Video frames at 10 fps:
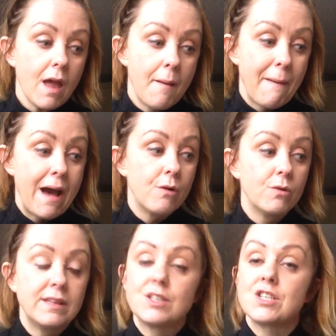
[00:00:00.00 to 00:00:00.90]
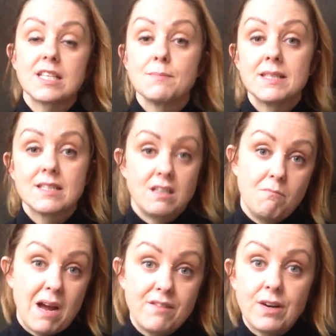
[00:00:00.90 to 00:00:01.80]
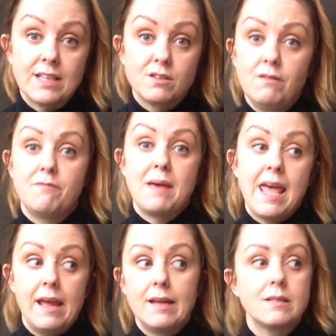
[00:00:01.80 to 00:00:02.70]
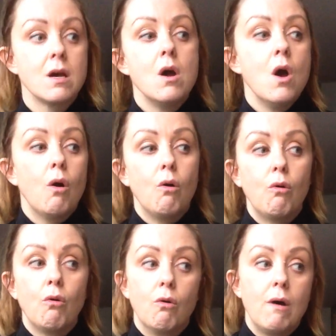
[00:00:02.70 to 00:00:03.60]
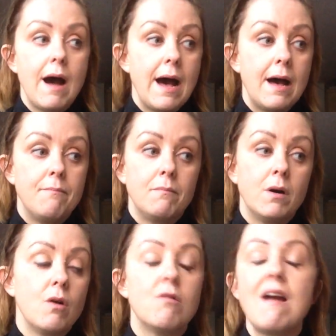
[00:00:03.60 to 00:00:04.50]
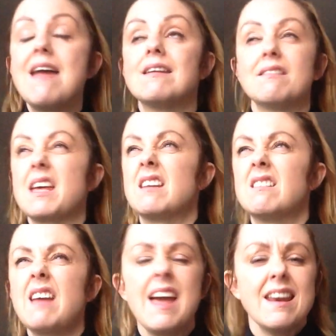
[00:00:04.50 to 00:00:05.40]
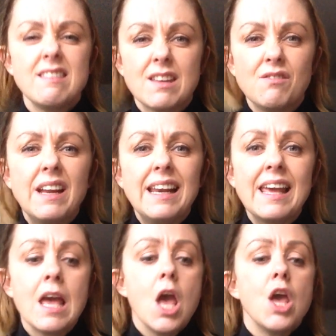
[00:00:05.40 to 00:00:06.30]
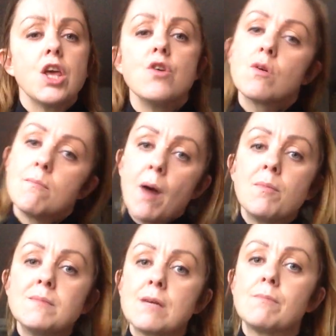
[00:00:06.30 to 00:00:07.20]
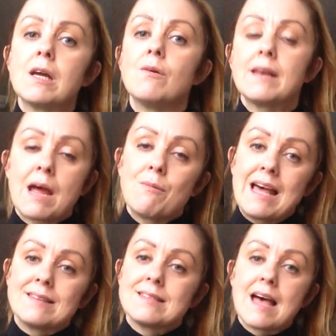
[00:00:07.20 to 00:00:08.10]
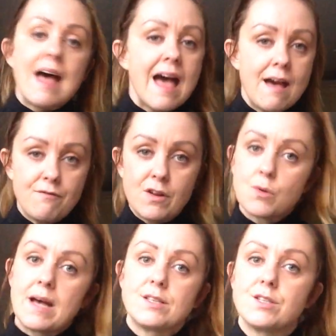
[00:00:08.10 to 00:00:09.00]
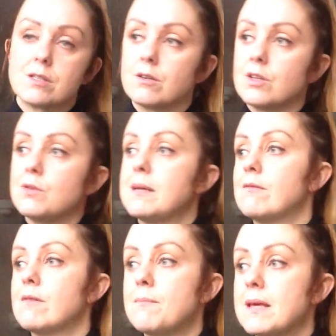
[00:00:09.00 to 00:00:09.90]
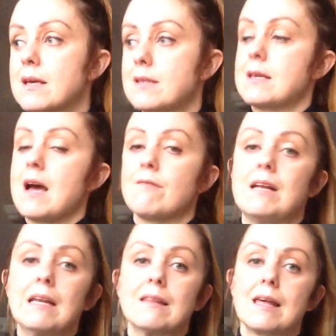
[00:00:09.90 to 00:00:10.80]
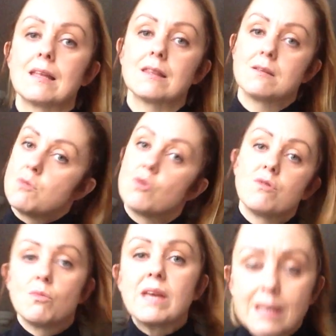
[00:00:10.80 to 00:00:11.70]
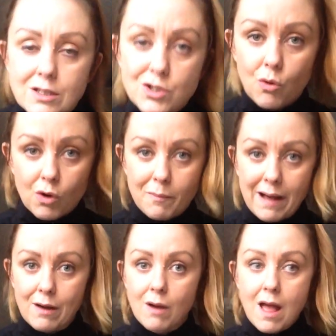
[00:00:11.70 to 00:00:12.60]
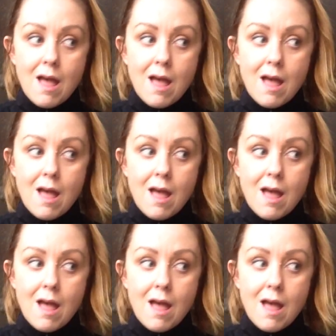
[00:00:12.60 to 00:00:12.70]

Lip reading: about the adjustments that you might have had to have made, or anything really, you can pop them down below and I will answer every question on Humira, because I really think the more that we can talk about